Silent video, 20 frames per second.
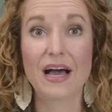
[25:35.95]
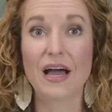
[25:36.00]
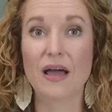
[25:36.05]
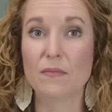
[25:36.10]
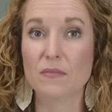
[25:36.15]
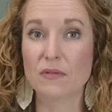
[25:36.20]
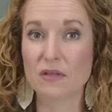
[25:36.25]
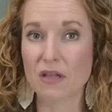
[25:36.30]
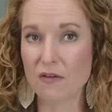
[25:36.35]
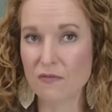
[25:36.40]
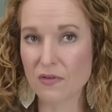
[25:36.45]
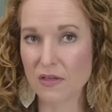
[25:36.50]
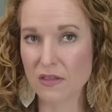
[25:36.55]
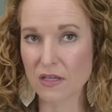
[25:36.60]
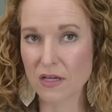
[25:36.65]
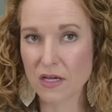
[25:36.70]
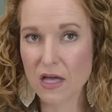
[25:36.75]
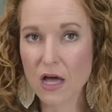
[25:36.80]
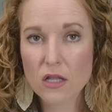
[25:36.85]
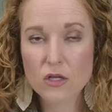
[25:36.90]
I'm loving
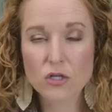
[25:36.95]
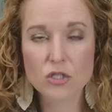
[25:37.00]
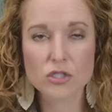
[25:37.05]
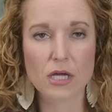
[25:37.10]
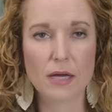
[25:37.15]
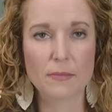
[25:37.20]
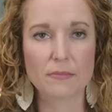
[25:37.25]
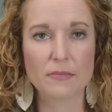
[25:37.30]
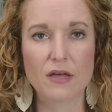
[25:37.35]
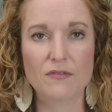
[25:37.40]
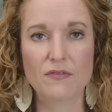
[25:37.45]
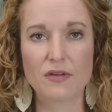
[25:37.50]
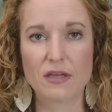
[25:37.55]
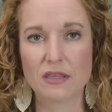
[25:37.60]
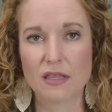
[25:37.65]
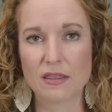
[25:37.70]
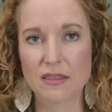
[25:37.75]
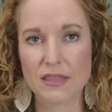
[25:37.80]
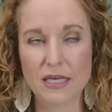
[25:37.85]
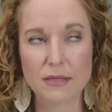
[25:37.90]
the colors, I'm
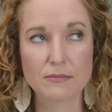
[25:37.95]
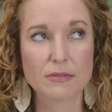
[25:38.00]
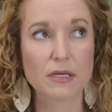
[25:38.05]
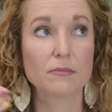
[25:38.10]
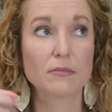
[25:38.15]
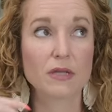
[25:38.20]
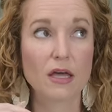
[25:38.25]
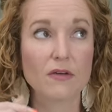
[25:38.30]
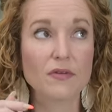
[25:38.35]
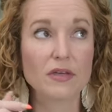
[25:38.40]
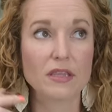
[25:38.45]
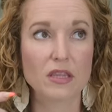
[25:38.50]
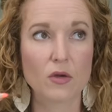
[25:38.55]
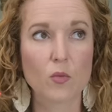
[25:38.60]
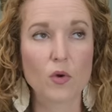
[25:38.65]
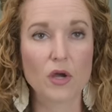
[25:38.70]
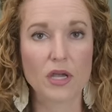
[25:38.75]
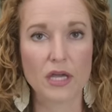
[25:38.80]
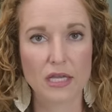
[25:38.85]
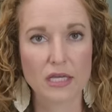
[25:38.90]
loving the themes, I'm loving
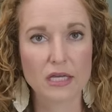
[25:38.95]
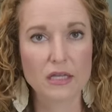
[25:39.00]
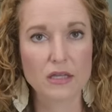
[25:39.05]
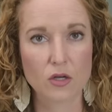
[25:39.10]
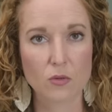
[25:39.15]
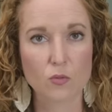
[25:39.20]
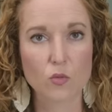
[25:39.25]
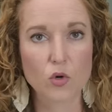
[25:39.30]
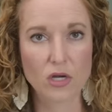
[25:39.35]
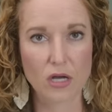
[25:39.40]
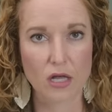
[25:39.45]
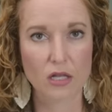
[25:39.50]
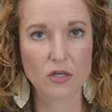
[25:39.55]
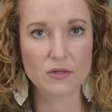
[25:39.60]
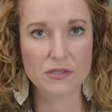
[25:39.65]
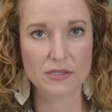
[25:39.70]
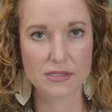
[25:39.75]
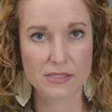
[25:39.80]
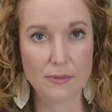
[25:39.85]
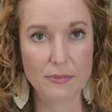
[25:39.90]
that we're getting a little more
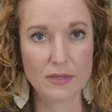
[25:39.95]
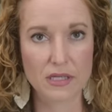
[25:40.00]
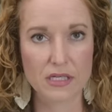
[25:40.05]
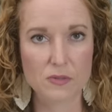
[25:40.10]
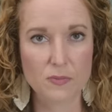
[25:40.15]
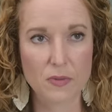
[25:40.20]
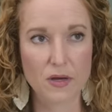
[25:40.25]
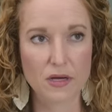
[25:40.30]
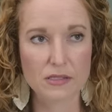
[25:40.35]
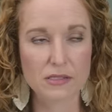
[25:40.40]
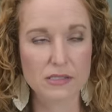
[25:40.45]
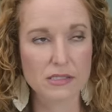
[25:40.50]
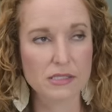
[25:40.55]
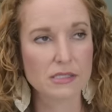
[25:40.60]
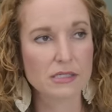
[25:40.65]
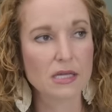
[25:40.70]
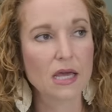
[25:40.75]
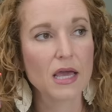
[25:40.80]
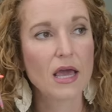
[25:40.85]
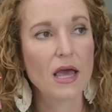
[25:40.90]
color in some of these
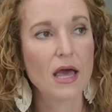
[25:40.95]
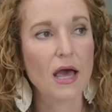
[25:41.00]
boxes.